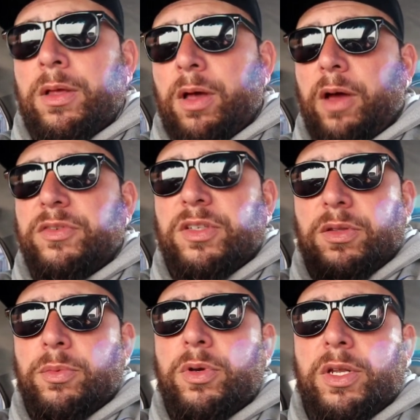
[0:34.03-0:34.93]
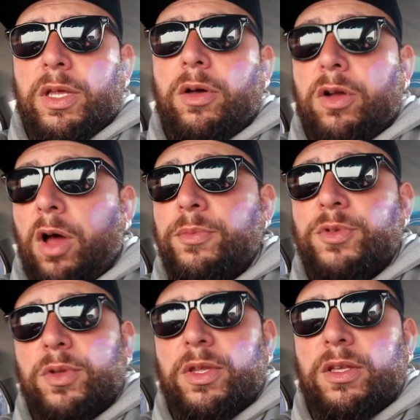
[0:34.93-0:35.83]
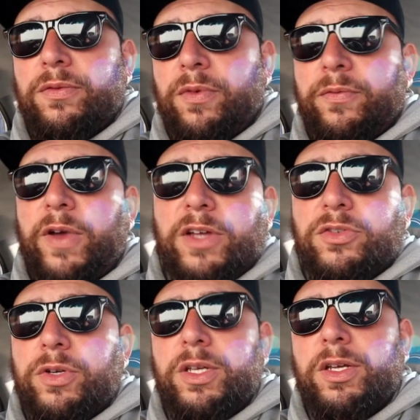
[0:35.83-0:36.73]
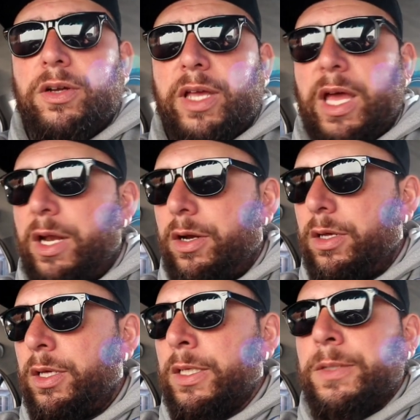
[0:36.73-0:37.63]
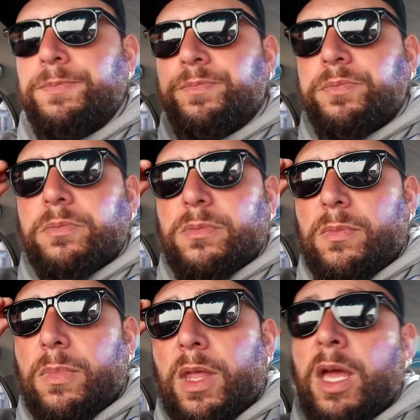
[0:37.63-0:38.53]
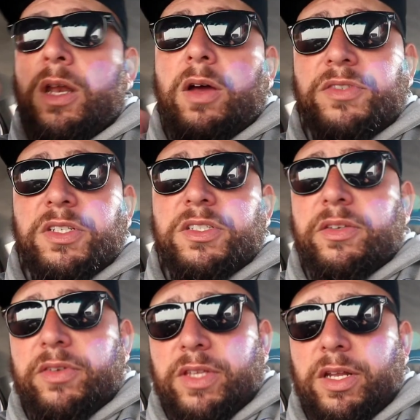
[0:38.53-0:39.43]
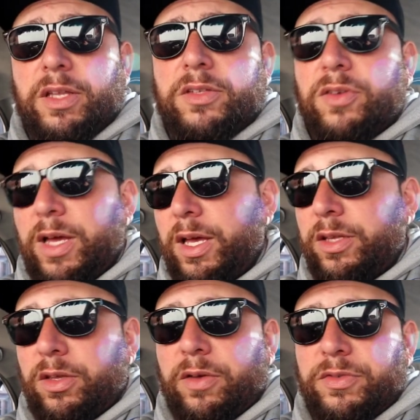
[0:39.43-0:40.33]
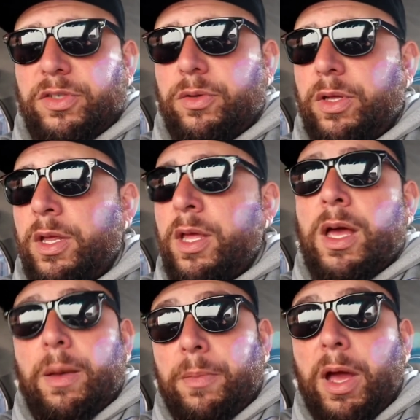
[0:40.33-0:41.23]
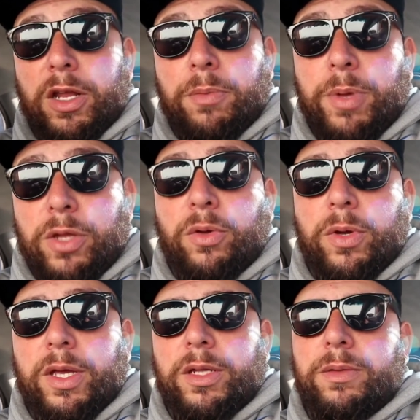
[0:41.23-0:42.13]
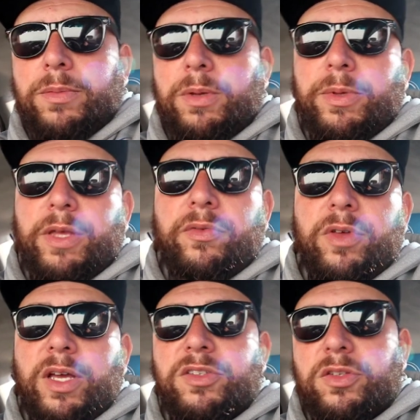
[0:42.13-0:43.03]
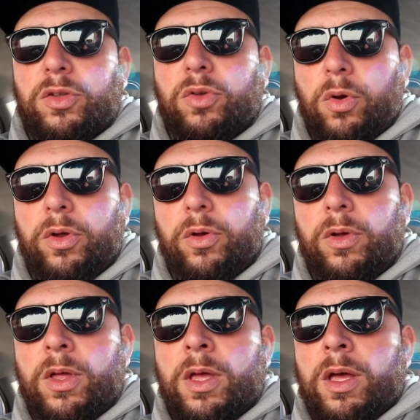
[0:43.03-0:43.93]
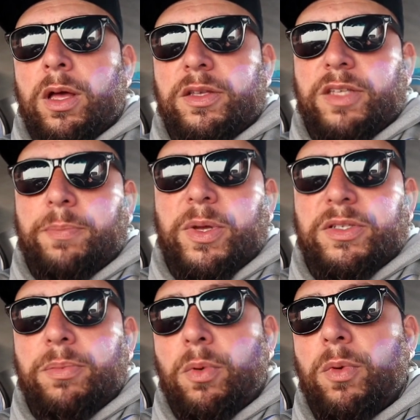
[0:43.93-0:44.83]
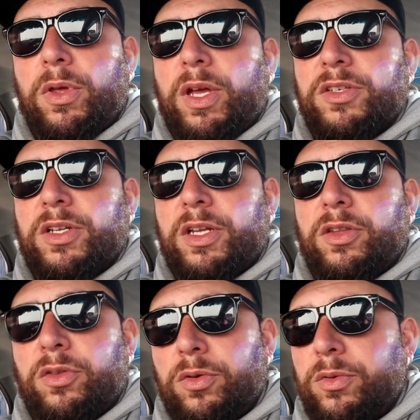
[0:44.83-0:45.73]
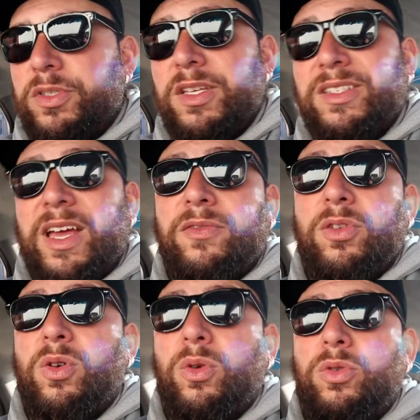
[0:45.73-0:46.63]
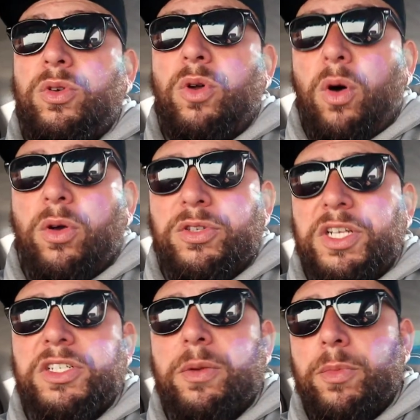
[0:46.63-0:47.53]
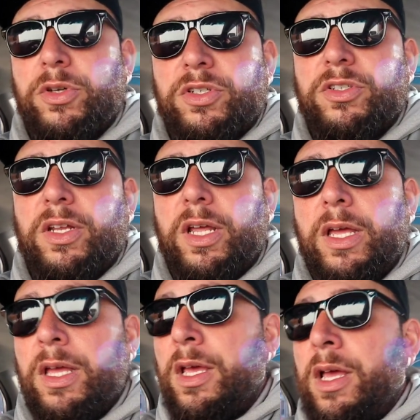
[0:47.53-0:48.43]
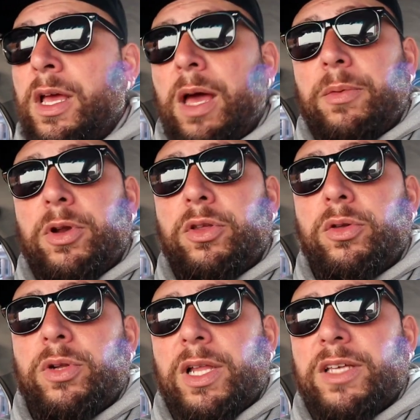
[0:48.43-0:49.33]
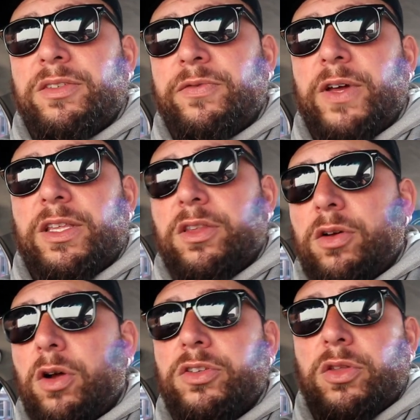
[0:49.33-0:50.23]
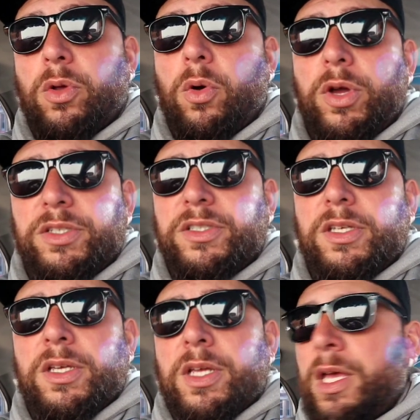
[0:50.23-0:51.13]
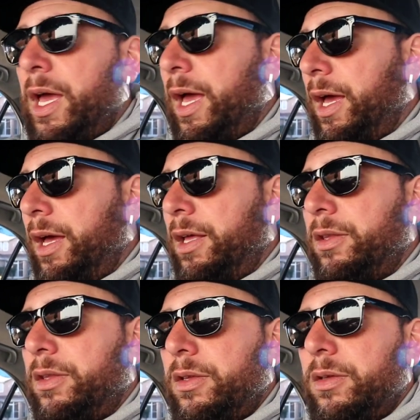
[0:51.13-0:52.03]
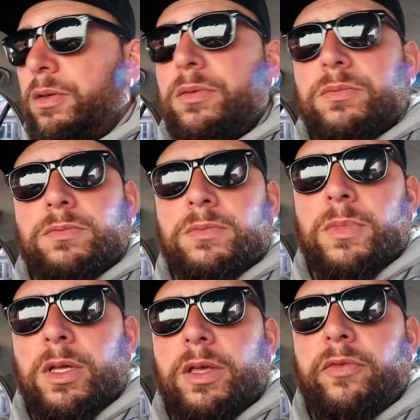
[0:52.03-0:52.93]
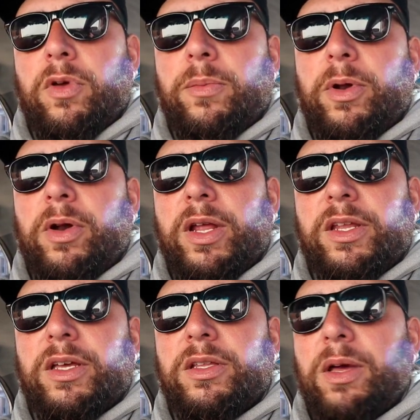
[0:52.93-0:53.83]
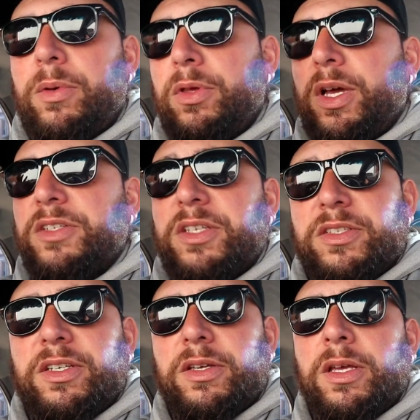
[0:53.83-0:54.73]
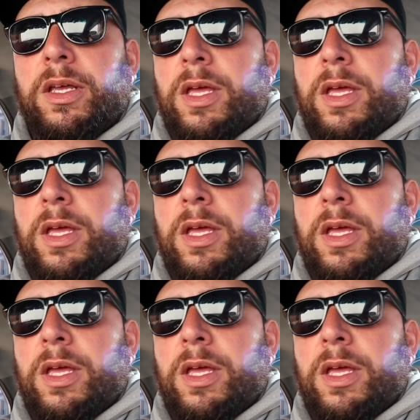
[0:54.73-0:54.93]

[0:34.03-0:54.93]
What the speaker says: Obviously, the Mugen EL comes with it from factory here in Canada. And obviously, the Civic didn't, so I had to obviously do it. I'm not going to be doing it. I'm going to be giving you guys a tutorial, a step-by-step on what you guys are going to need to do. Since I have to go do an oil change at Mercer's today, I'm going to utilize the fact that the car is on the hoist. And I'll give you a better idea. That way, you guys can see.